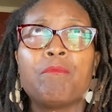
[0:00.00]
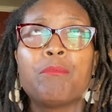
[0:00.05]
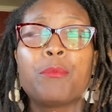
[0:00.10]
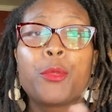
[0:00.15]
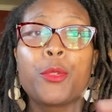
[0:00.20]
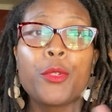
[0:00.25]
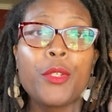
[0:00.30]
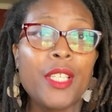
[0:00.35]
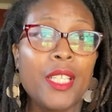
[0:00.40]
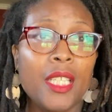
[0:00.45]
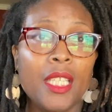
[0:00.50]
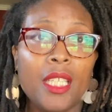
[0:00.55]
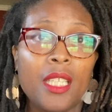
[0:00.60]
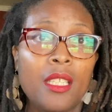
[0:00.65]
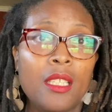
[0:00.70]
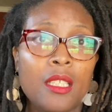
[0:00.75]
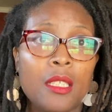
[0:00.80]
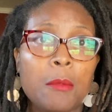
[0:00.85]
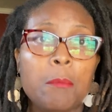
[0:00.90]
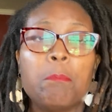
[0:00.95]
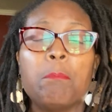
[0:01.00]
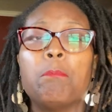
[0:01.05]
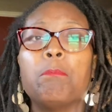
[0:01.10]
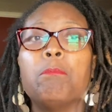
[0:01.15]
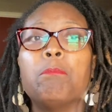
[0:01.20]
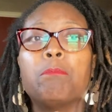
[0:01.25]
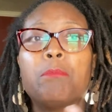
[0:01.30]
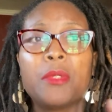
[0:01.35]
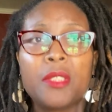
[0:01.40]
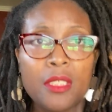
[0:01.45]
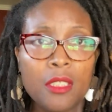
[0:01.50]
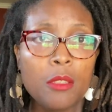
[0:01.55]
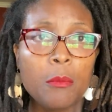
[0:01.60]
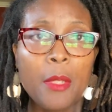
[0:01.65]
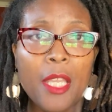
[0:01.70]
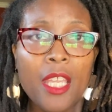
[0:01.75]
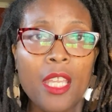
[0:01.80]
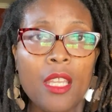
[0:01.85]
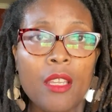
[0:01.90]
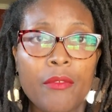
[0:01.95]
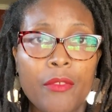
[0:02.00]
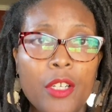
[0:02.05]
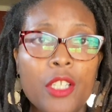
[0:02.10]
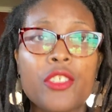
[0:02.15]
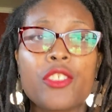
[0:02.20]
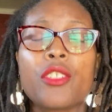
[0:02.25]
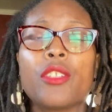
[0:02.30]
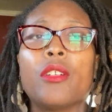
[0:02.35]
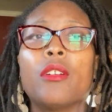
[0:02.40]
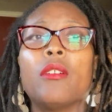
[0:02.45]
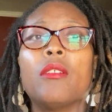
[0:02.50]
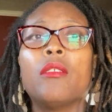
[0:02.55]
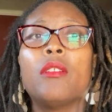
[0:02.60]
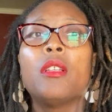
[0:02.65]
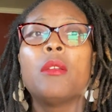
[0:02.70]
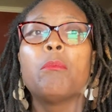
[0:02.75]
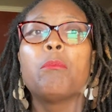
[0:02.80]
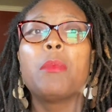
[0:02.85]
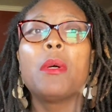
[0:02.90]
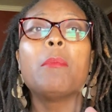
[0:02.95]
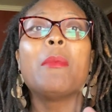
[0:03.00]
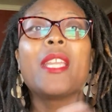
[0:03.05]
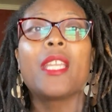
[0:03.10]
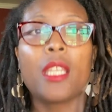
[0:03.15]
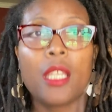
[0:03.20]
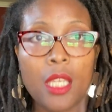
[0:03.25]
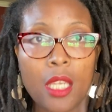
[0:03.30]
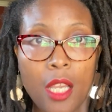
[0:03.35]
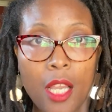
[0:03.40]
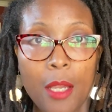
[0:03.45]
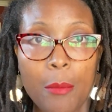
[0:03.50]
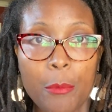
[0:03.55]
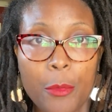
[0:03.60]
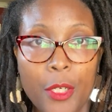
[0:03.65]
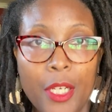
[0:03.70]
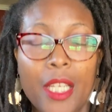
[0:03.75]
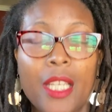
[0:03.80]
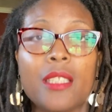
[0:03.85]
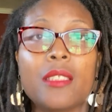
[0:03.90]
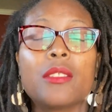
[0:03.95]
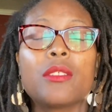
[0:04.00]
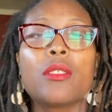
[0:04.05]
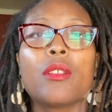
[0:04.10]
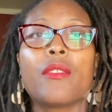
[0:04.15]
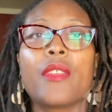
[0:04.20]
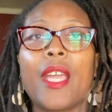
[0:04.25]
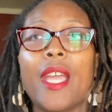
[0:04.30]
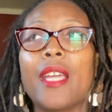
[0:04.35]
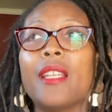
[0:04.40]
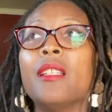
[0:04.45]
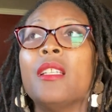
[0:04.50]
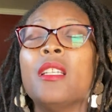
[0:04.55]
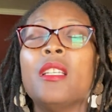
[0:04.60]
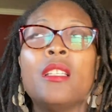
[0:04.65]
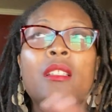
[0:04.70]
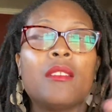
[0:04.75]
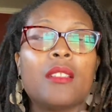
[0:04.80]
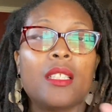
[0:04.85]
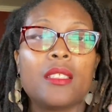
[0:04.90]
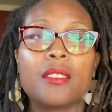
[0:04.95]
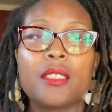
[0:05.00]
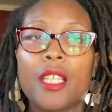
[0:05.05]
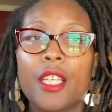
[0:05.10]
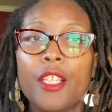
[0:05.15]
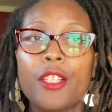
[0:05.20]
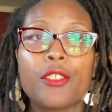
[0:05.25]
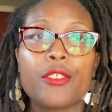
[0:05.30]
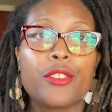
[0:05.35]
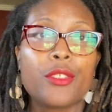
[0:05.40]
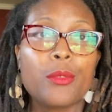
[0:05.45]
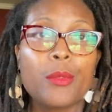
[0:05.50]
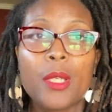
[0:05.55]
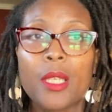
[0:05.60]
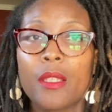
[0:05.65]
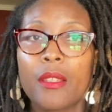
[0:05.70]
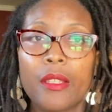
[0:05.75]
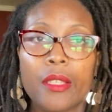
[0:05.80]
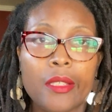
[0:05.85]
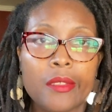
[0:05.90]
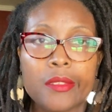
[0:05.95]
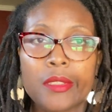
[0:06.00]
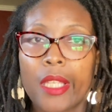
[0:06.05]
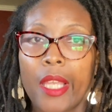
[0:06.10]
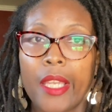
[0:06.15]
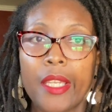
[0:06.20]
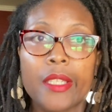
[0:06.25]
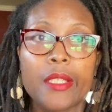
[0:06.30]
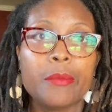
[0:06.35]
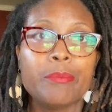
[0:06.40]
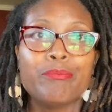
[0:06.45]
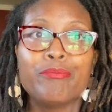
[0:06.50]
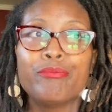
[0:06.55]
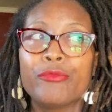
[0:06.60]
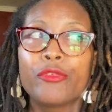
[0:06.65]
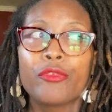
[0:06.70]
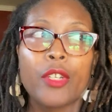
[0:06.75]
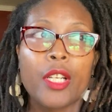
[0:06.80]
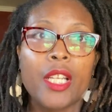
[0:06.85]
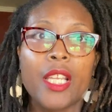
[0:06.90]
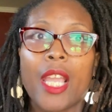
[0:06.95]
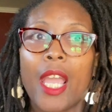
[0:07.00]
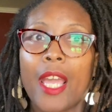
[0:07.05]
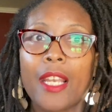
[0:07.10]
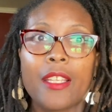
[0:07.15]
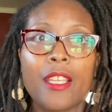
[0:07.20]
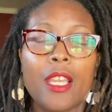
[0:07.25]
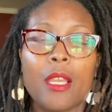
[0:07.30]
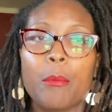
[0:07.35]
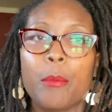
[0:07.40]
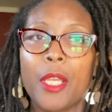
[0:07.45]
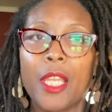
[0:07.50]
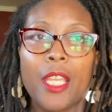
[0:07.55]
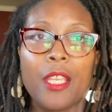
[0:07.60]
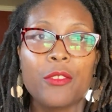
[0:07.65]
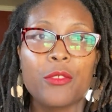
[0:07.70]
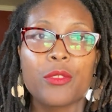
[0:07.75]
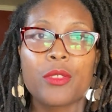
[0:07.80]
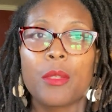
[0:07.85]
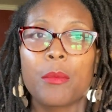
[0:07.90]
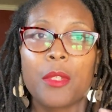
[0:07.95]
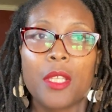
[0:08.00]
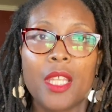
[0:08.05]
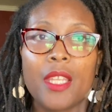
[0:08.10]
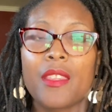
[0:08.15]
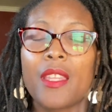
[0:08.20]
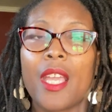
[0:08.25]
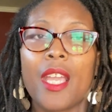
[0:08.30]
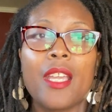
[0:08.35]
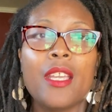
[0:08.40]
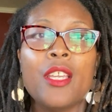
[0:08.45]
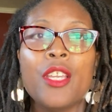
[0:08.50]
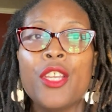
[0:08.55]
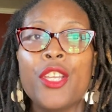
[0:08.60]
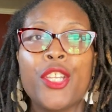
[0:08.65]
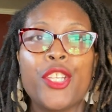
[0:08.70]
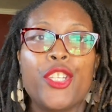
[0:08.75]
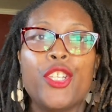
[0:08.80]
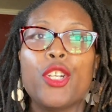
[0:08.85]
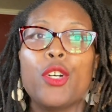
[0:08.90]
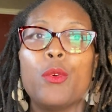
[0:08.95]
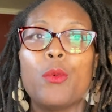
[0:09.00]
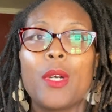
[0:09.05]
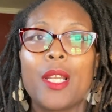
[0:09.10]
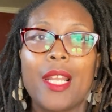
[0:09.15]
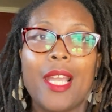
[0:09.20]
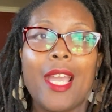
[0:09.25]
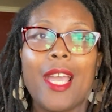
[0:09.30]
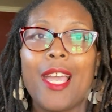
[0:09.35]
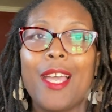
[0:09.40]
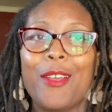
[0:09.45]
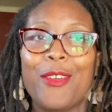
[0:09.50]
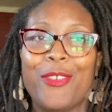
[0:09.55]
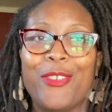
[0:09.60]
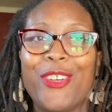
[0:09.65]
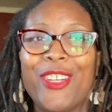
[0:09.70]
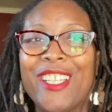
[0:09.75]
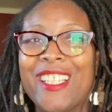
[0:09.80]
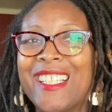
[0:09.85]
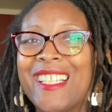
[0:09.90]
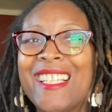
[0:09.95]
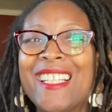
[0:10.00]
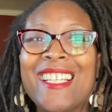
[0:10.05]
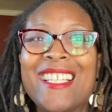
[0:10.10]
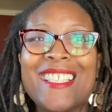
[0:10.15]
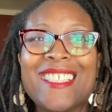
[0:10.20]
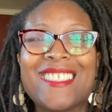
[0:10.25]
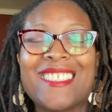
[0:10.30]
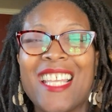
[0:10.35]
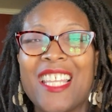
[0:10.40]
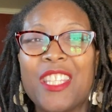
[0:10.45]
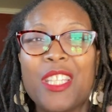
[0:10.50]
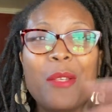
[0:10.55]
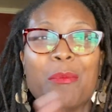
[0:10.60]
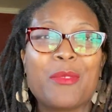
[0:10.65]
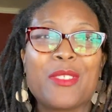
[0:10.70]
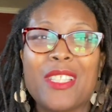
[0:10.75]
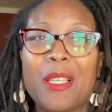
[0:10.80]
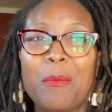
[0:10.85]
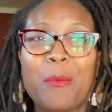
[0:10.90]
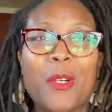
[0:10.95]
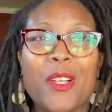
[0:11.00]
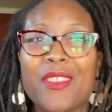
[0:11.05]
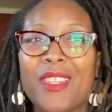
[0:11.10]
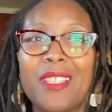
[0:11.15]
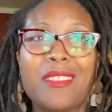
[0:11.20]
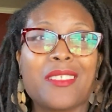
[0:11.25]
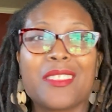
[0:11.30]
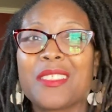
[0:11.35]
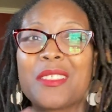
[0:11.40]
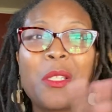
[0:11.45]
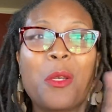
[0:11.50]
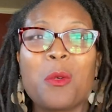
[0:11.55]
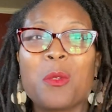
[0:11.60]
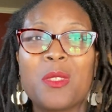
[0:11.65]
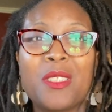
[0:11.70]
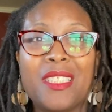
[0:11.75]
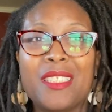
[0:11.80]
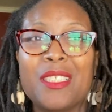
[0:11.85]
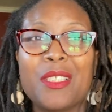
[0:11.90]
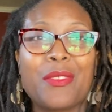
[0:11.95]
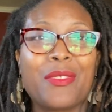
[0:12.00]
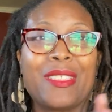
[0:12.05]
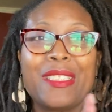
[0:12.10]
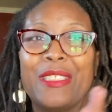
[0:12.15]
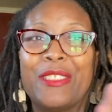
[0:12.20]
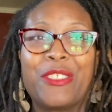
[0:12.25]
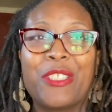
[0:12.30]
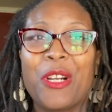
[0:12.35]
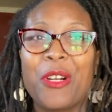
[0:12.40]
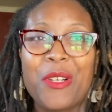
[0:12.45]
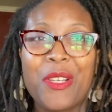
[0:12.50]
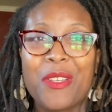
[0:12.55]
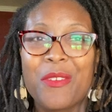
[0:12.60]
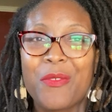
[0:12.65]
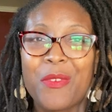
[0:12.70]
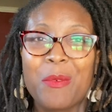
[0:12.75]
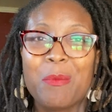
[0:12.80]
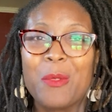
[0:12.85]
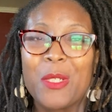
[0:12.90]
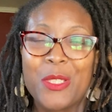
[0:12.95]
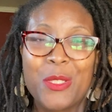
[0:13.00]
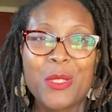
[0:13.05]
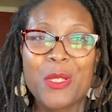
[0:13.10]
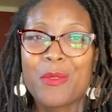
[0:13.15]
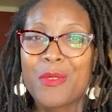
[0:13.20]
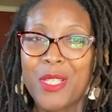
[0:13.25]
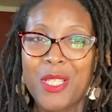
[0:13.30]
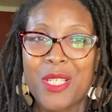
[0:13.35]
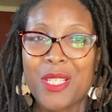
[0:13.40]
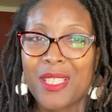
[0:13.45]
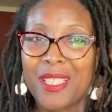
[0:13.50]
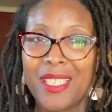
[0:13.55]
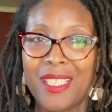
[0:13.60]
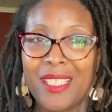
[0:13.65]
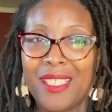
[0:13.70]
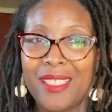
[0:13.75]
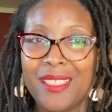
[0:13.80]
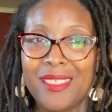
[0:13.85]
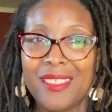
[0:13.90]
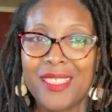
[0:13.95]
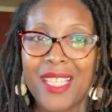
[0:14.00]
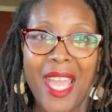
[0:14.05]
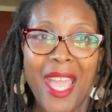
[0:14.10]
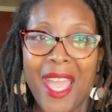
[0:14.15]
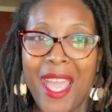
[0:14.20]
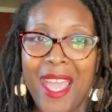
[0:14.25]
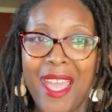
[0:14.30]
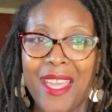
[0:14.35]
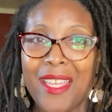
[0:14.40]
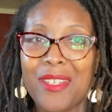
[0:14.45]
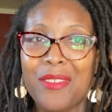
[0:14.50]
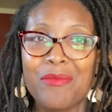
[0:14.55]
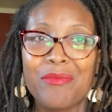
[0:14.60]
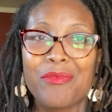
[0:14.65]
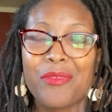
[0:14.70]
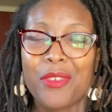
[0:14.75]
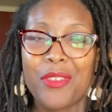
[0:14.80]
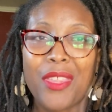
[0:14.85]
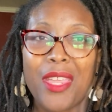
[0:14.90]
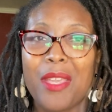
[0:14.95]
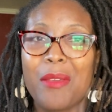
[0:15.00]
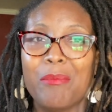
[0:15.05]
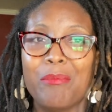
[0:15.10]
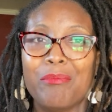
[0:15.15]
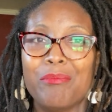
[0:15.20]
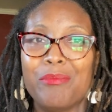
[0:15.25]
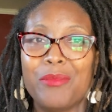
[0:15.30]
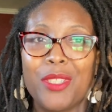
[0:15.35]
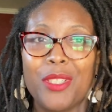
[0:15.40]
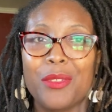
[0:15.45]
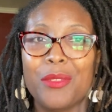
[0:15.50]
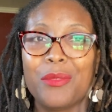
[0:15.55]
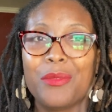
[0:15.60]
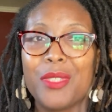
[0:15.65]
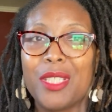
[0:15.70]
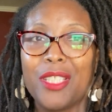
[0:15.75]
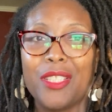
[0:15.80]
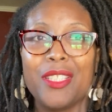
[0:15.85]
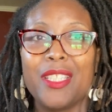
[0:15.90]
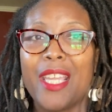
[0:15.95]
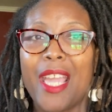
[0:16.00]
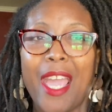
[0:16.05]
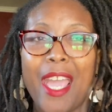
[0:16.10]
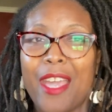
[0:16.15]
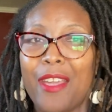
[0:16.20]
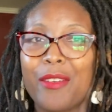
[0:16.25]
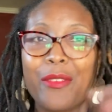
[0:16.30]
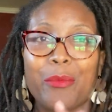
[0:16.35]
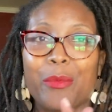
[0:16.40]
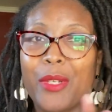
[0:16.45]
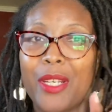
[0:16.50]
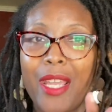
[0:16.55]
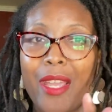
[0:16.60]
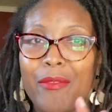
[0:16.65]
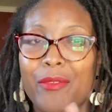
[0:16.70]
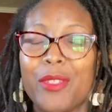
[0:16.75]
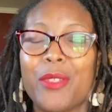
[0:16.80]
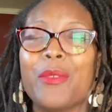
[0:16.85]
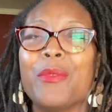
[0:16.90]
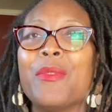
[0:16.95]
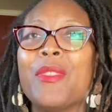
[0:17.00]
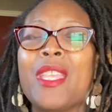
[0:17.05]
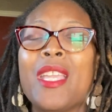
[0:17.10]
pretty, still making it functional, but making it on brand, so that, let's say you're doing things like running ad campaigns or something like that. You don't want to have send them somewhere that looks totally different and jarring from what you originally had for them, you know, in the ad or what have you.